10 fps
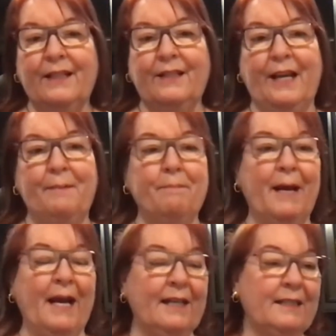They
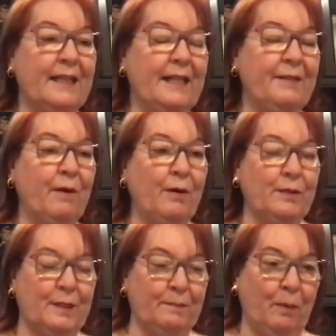met. He
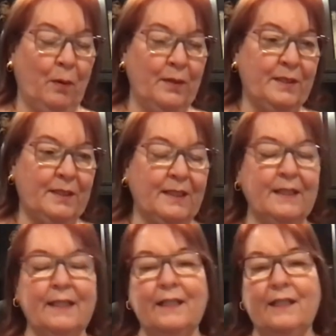wrote sports.
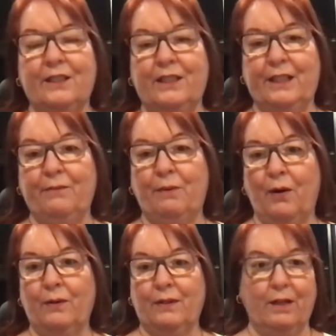She
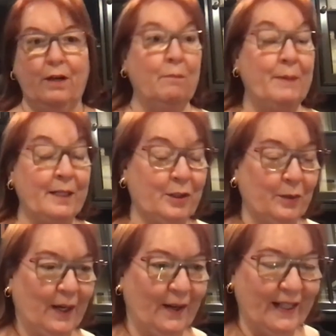wrote
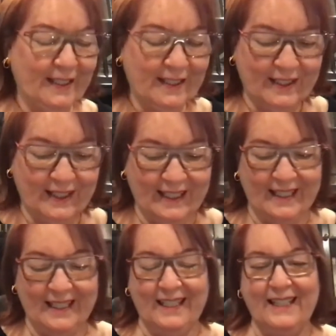obituaries
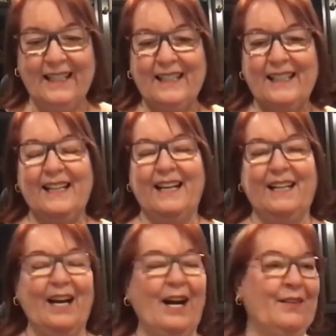
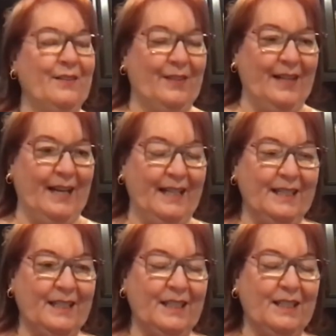and other things.